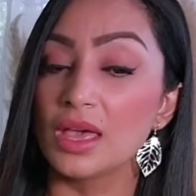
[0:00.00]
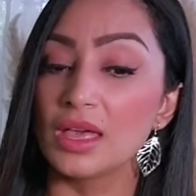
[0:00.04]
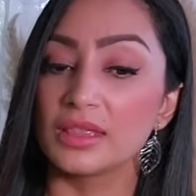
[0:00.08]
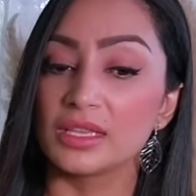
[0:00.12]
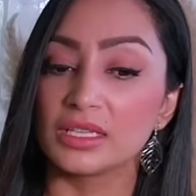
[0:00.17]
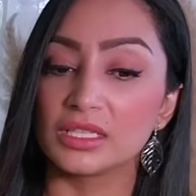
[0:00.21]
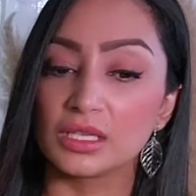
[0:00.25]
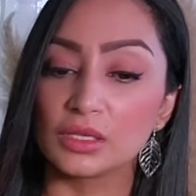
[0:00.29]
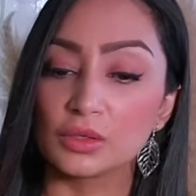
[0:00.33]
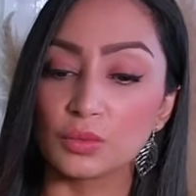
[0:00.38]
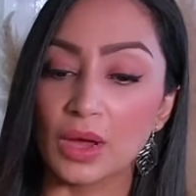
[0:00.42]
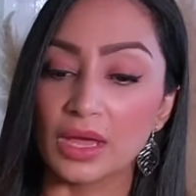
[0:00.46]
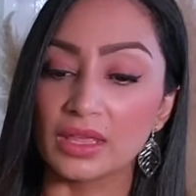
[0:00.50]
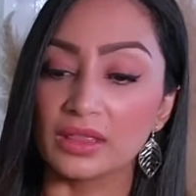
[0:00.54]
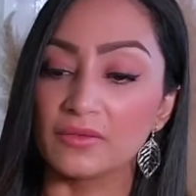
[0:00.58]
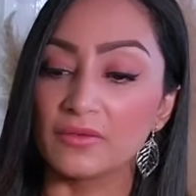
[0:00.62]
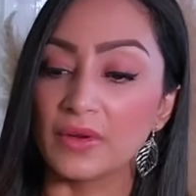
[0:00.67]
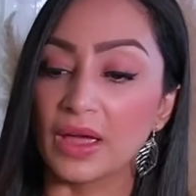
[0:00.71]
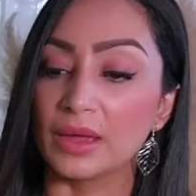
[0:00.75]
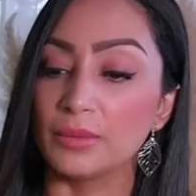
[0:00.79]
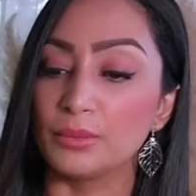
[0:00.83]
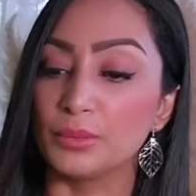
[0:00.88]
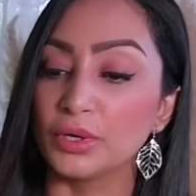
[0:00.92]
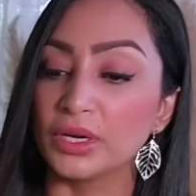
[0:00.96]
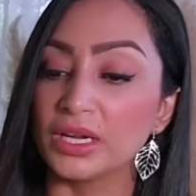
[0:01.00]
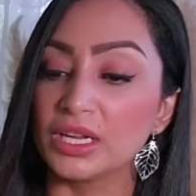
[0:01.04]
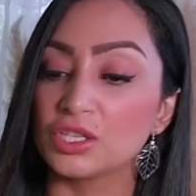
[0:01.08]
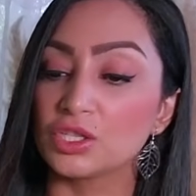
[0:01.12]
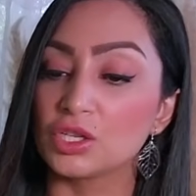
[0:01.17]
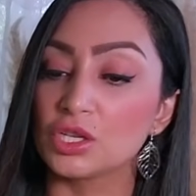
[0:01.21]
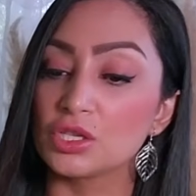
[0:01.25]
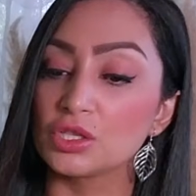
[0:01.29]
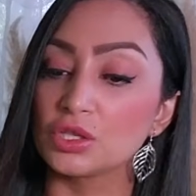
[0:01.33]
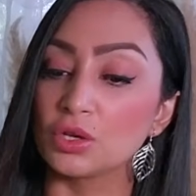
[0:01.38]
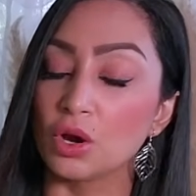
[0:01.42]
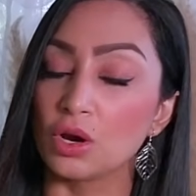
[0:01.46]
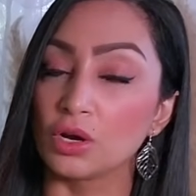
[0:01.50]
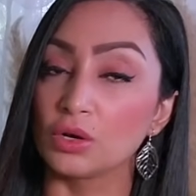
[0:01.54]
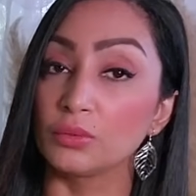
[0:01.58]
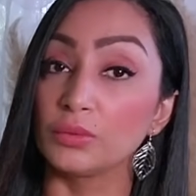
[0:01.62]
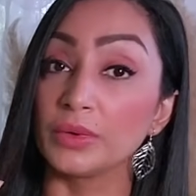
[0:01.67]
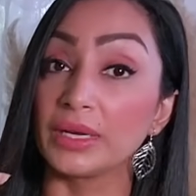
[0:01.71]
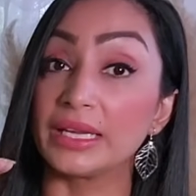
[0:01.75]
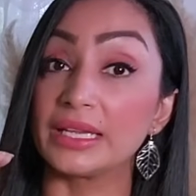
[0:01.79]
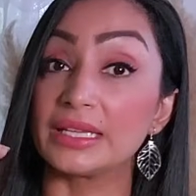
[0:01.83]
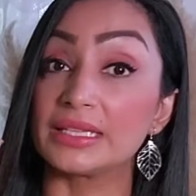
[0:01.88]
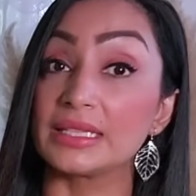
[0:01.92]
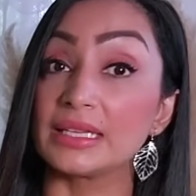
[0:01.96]
This is why the vibrations are
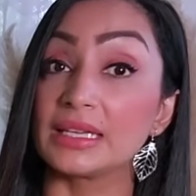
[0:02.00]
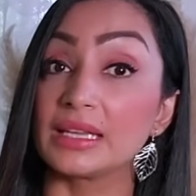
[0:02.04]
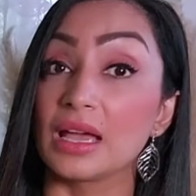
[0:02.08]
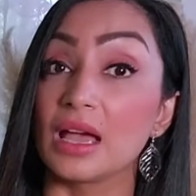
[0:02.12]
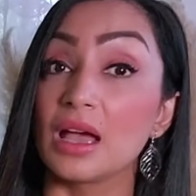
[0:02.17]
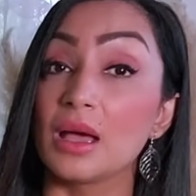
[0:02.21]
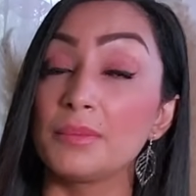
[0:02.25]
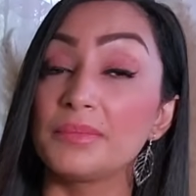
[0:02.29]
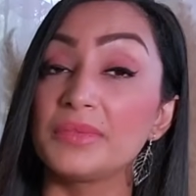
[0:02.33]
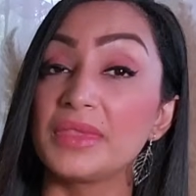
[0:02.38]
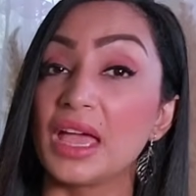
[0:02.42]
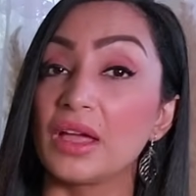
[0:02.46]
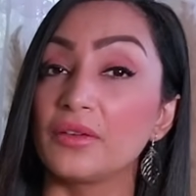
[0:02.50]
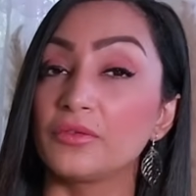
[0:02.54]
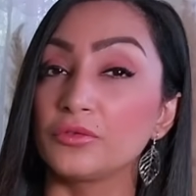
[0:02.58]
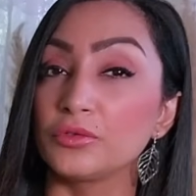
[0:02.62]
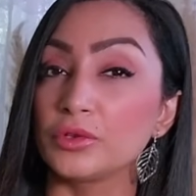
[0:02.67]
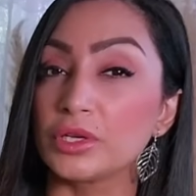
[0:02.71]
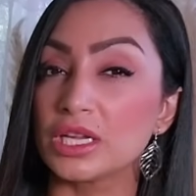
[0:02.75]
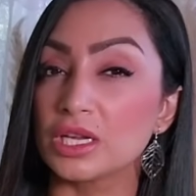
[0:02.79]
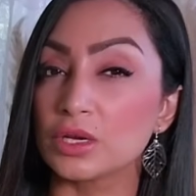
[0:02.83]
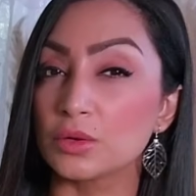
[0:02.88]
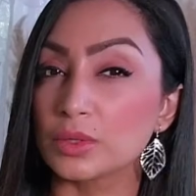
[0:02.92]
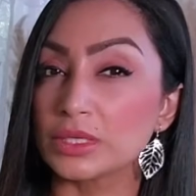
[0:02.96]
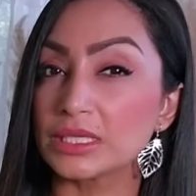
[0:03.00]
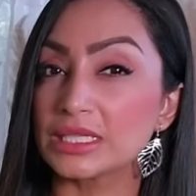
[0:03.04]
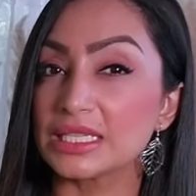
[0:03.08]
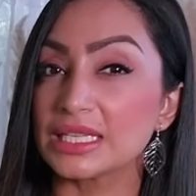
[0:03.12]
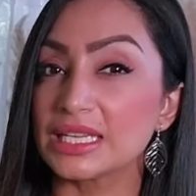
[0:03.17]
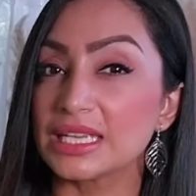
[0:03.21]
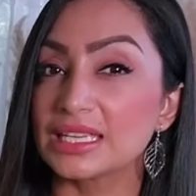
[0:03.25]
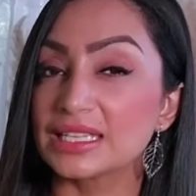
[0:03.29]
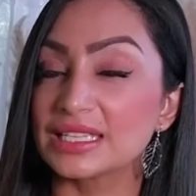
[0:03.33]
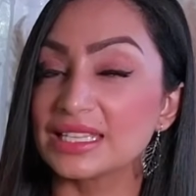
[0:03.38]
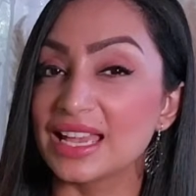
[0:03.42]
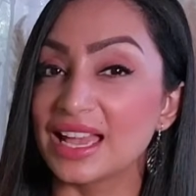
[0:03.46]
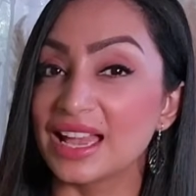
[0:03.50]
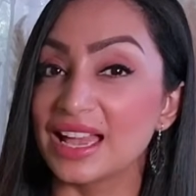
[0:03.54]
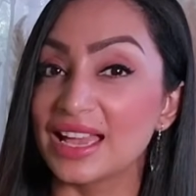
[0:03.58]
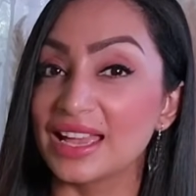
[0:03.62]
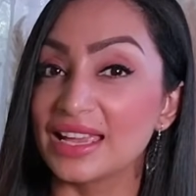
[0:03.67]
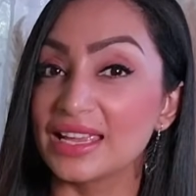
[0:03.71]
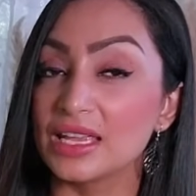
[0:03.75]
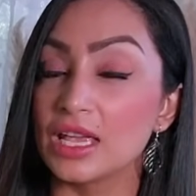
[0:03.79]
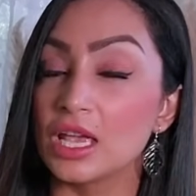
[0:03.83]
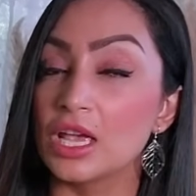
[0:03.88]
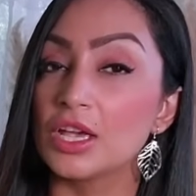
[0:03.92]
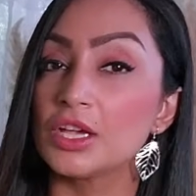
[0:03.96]
raising up. That frequency is
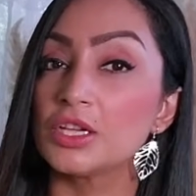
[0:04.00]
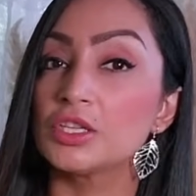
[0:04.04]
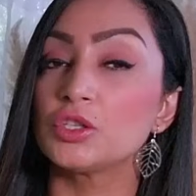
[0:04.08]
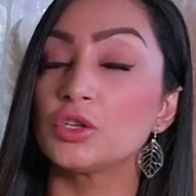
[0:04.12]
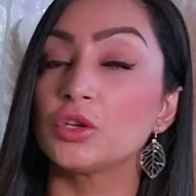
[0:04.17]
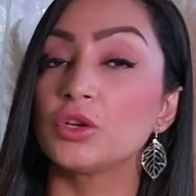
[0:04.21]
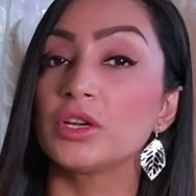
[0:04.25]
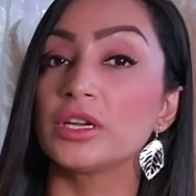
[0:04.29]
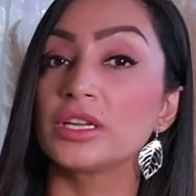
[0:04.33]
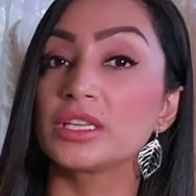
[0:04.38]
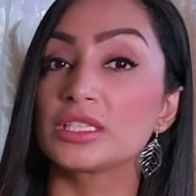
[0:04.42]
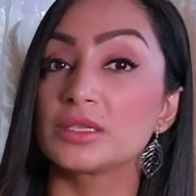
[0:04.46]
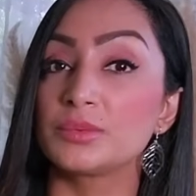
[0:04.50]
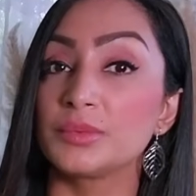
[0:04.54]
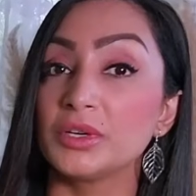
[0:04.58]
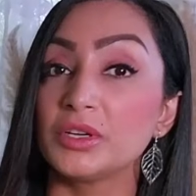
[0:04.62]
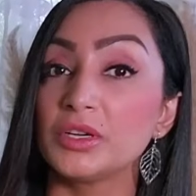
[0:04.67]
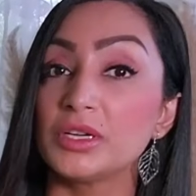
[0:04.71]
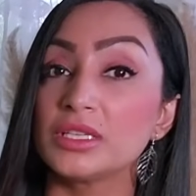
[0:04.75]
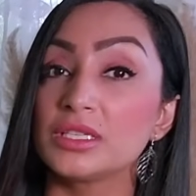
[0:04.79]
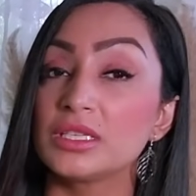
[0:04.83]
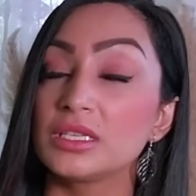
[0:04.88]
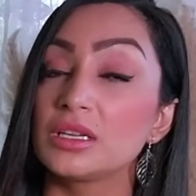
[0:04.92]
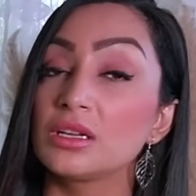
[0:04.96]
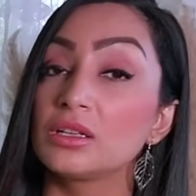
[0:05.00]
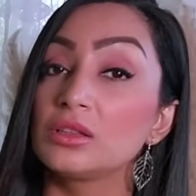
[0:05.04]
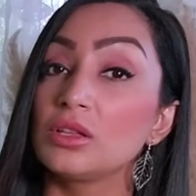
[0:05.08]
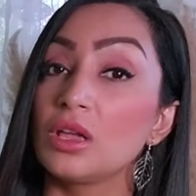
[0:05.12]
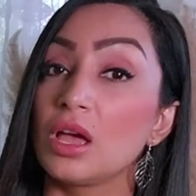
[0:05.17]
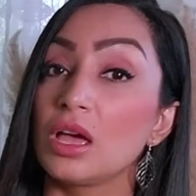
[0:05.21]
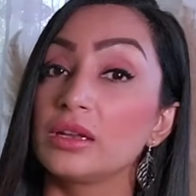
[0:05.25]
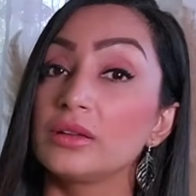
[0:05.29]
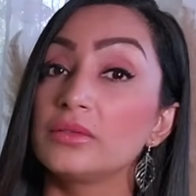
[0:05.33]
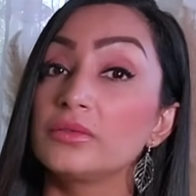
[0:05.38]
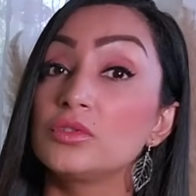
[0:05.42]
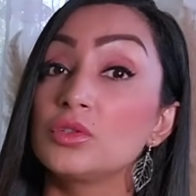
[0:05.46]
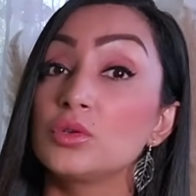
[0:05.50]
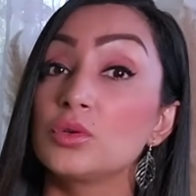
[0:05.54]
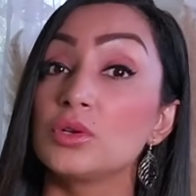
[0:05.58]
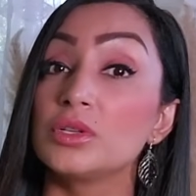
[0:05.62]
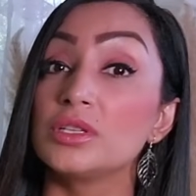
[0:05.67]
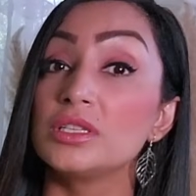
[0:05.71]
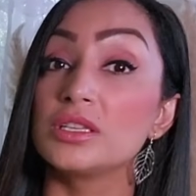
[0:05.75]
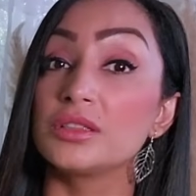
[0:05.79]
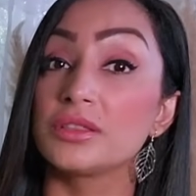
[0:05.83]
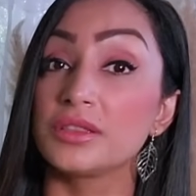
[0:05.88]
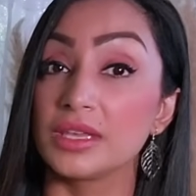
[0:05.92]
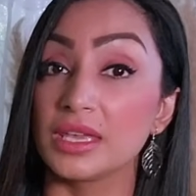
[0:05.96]
high. So you're experiencing a lot of
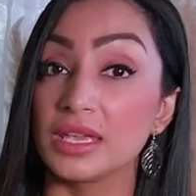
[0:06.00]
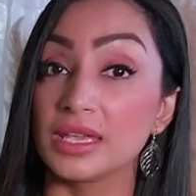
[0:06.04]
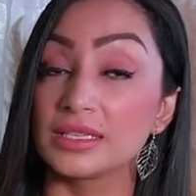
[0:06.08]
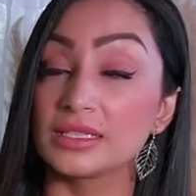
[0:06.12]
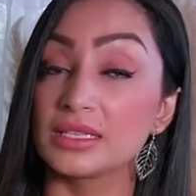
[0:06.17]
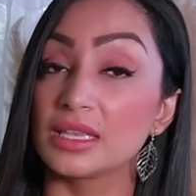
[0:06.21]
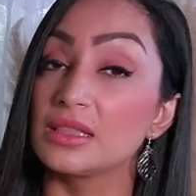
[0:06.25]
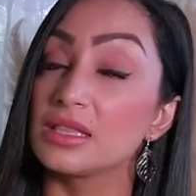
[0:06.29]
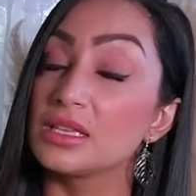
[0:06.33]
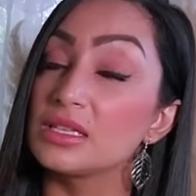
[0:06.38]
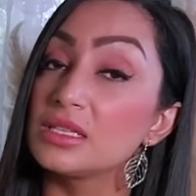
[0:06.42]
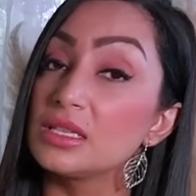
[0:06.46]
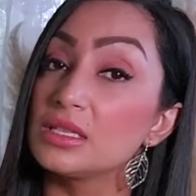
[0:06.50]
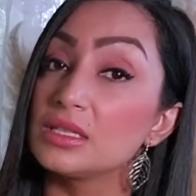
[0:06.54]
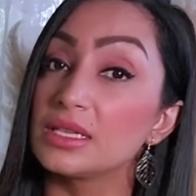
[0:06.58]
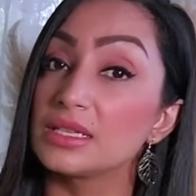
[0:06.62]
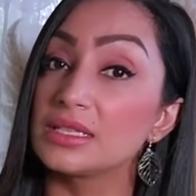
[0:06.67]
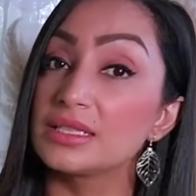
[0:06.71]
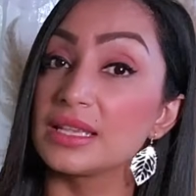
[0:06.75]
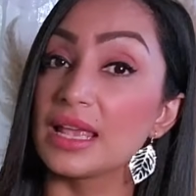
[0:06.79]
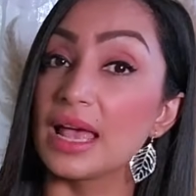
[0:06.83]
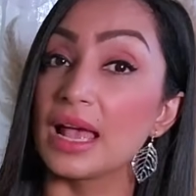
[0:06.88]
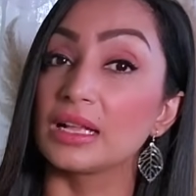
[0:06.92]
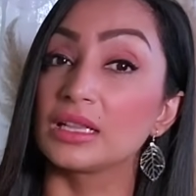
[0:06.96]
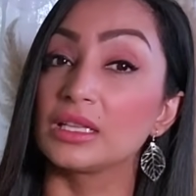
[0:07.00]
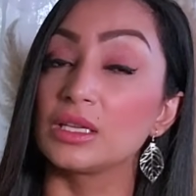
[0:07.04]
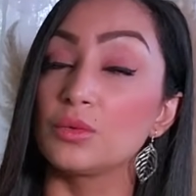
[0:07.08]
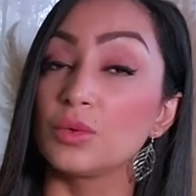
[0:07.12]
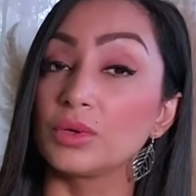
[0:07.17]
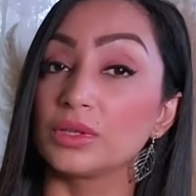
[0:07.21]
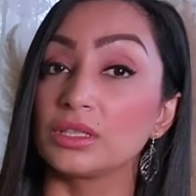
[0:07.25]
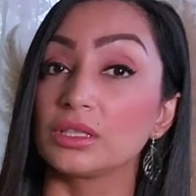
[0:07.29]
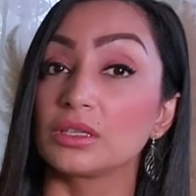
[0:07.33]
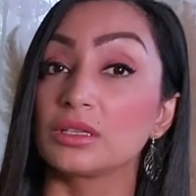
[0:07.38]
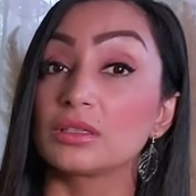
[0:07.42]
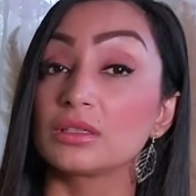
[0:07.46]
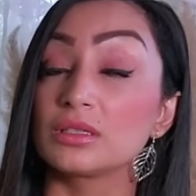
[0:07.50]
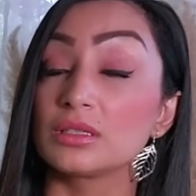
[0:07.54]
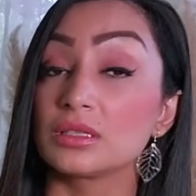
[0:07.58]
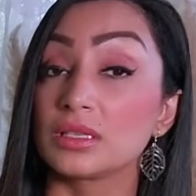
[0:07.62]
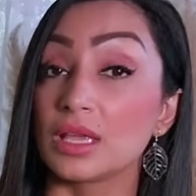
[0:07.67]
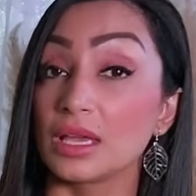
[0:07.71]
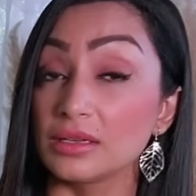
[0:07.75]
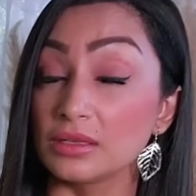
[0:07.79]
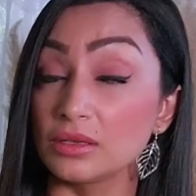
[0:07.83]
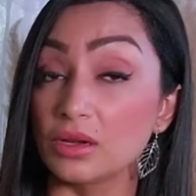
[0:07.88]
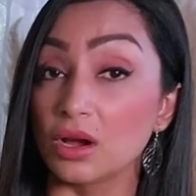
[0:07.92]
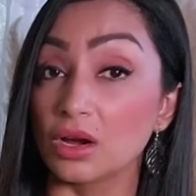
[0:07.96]
good things. And this is exactly what the
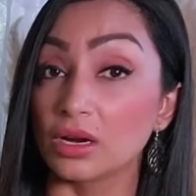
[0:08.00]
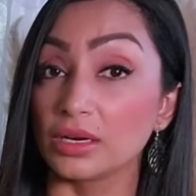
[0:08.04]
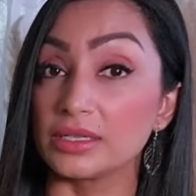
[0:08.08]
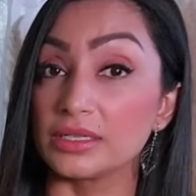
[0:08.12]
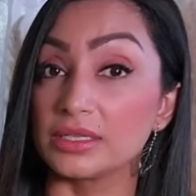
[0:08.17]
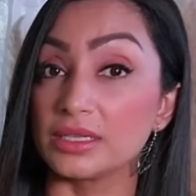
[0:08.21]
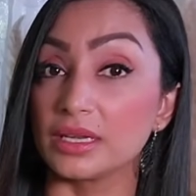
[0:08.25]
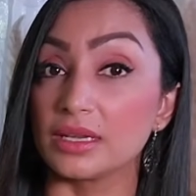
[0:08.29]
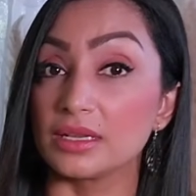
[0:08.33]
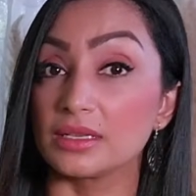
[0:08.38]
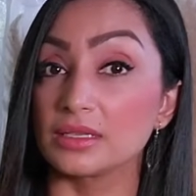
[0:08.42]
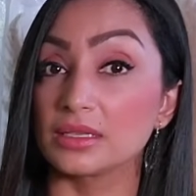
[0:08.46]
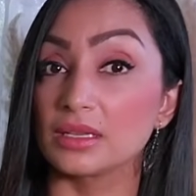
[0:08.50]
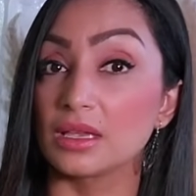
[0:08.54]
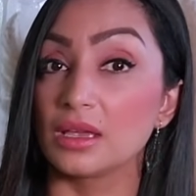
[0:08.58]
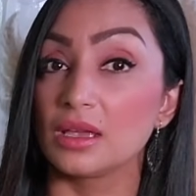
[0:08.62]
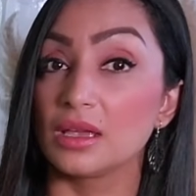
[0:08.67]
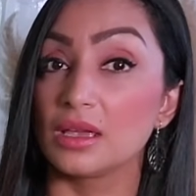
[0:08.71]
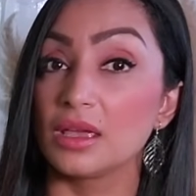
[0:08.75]
Sun card does.